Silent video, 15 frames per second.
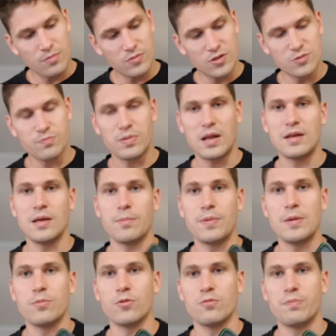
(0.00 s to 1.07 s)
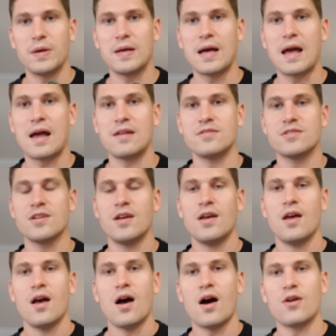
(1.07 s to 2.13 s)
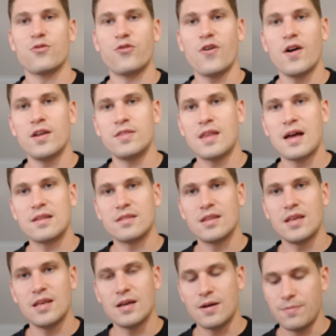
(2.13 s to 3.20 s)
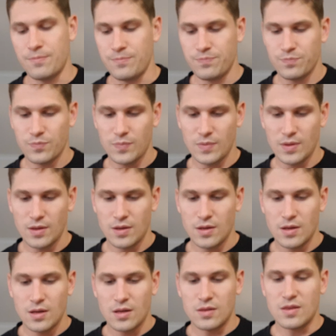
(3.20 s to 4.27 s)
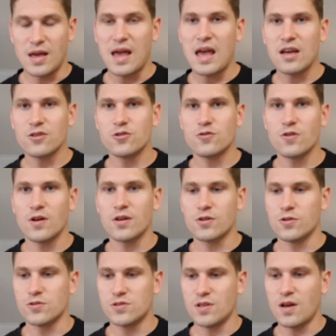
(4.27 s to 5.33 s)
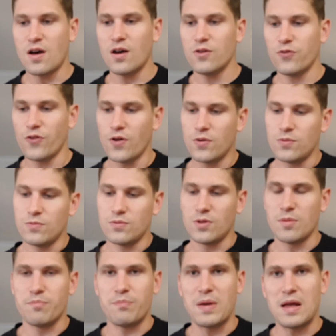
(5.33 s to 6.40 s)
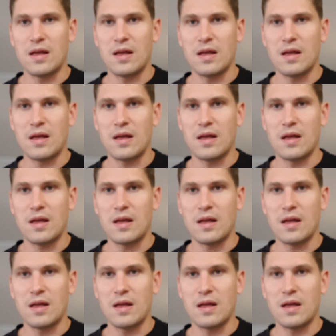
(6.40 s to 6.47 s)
There's plenty of people with bigger hands. I find that the extra, because the iPhone,